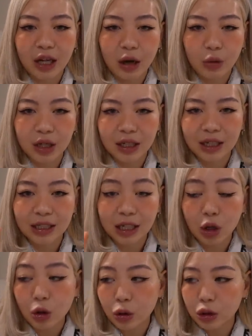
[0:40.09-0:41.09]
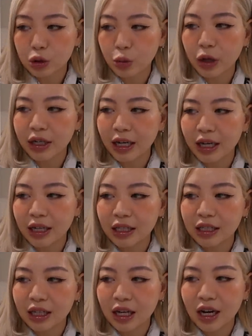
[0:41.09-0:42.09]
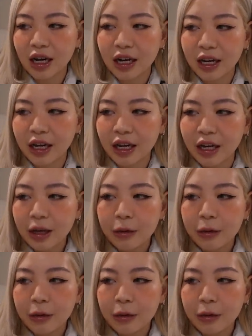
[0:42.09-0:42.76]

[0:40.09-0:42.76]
that one is a KAWS one and Sacai,